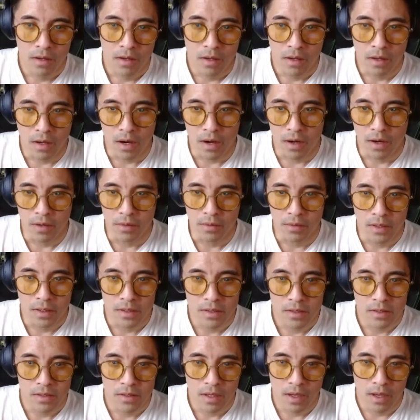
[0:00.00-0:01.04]
don't know.
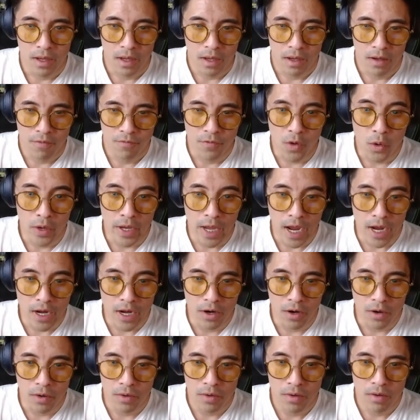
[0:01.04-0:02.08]
Let's say
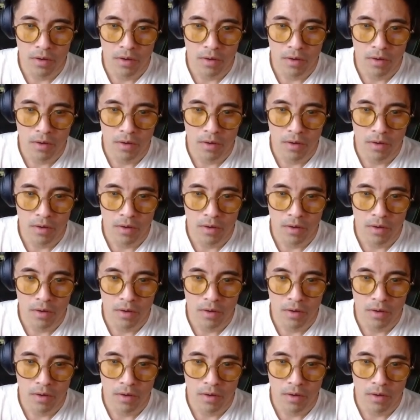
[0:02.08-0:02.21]
volcano.